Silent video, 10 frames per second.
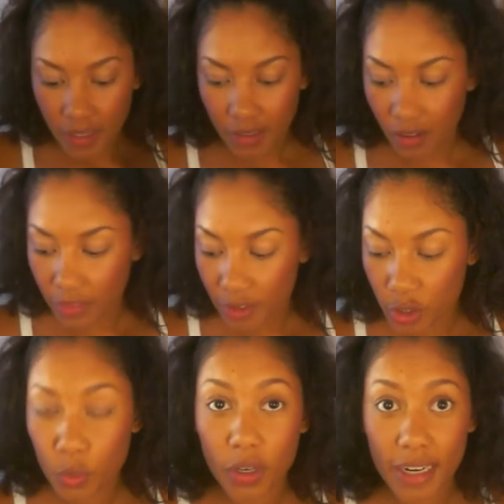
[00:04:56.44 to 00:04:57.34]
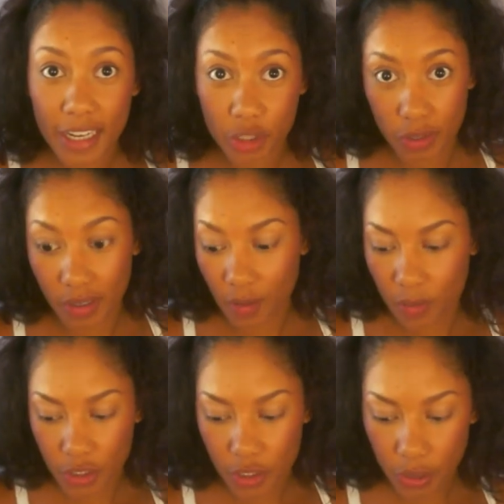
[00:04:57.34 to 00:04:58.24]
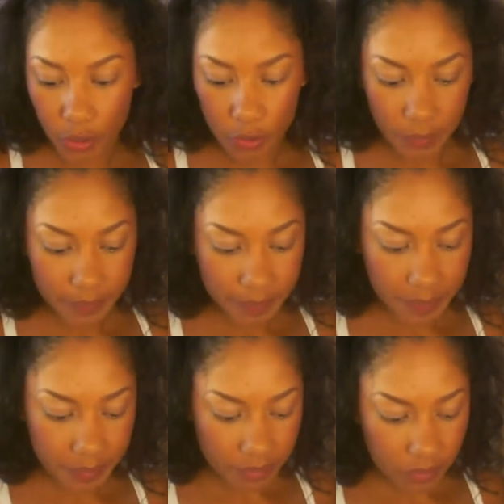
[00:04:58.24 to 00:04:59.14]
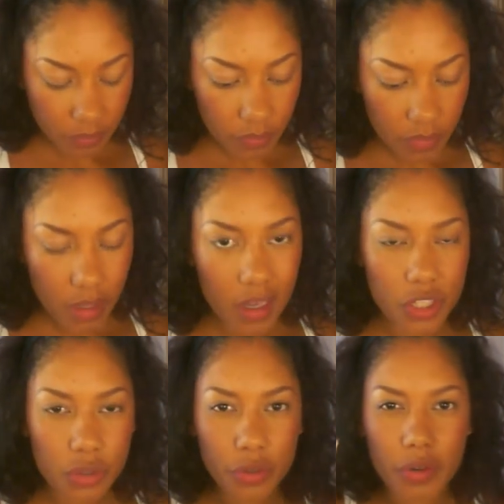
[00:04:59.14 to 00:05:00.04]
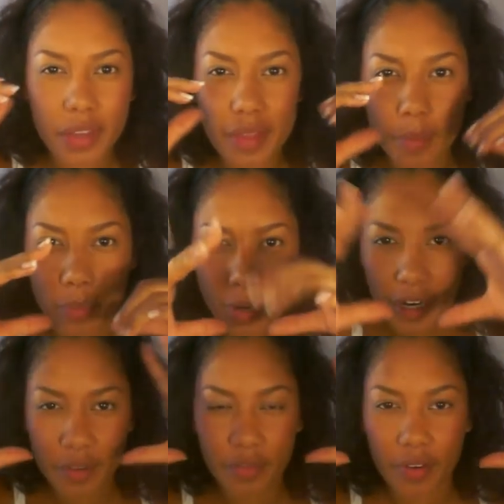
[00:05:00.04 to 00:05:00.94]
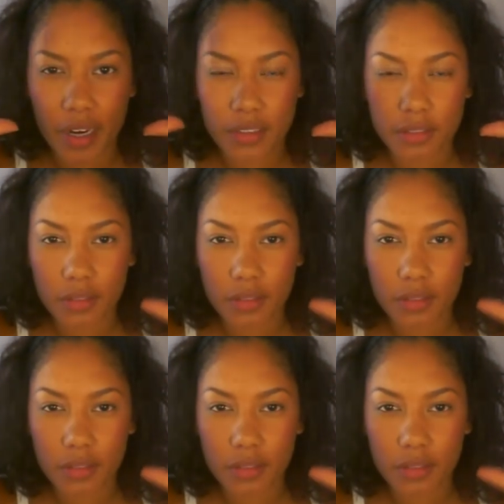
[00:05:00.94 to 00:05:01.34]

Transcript: Now there's one last trick I want to show you. Is to create that bright effect